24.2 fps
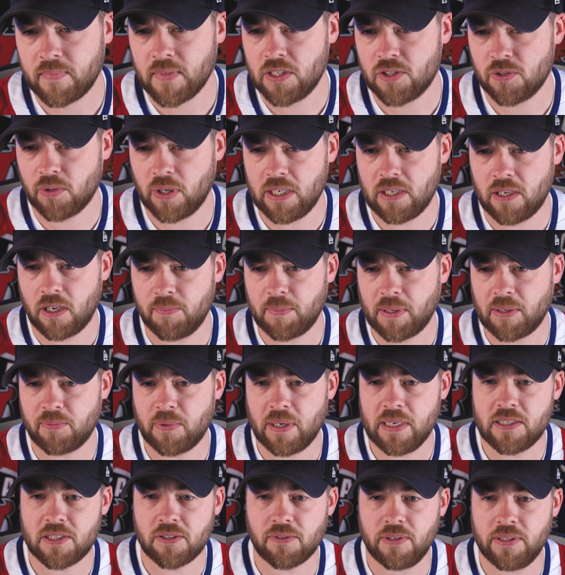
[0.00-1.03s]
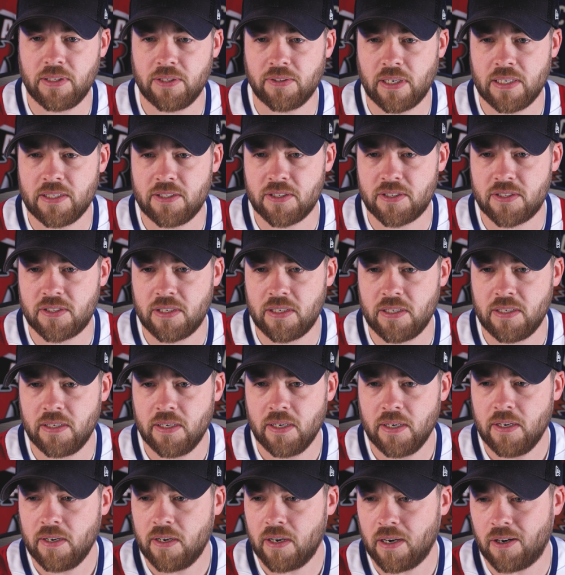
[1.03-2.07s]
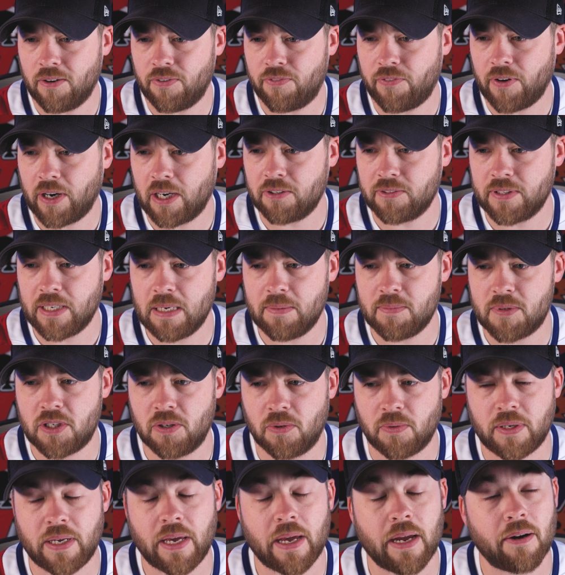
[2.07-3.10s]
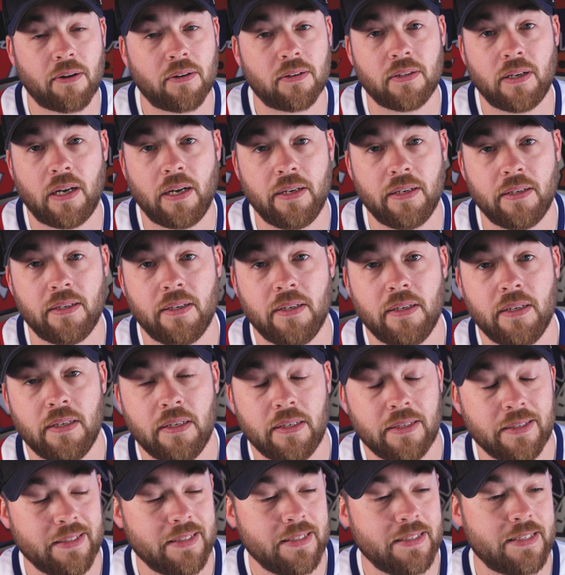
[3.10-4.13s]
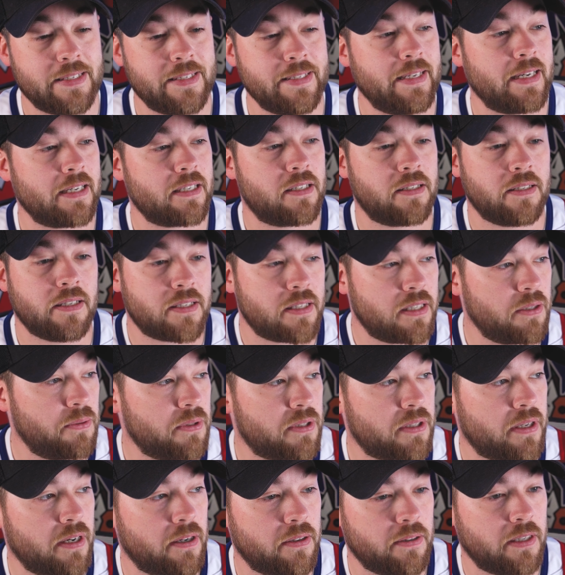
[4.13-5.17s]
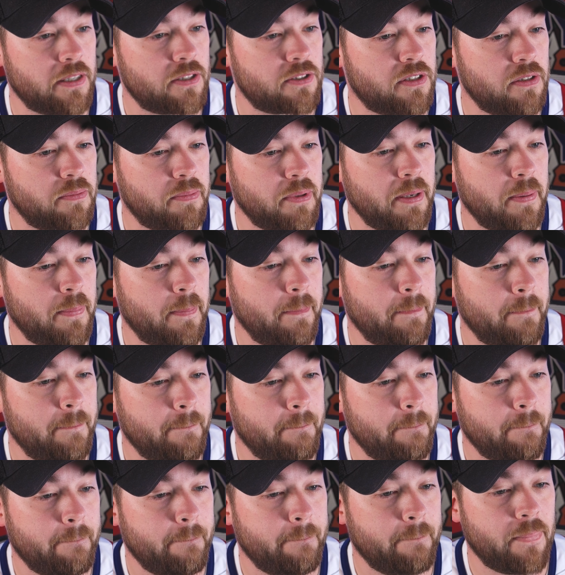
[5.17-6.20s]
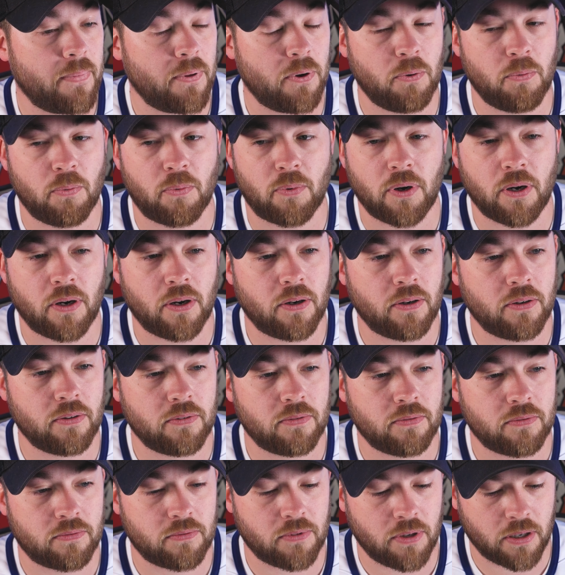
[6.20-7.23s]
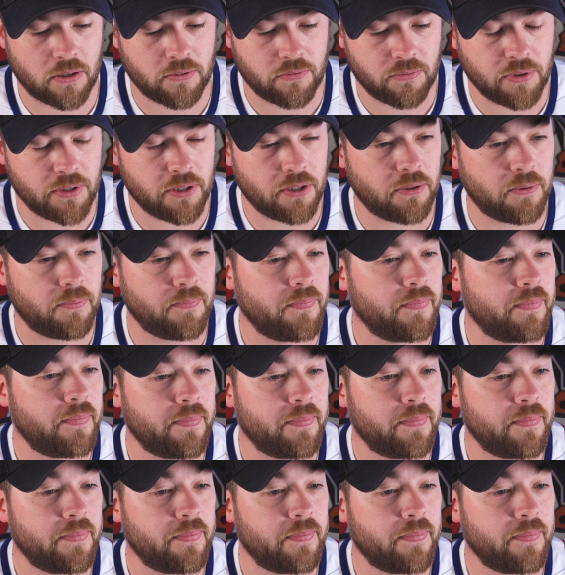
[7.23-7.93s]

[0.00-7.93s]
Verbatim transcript: So on my right screen here, I just see a file name. So Carolina is next. Let's see what Carolina's going to be. Oh, wrong window.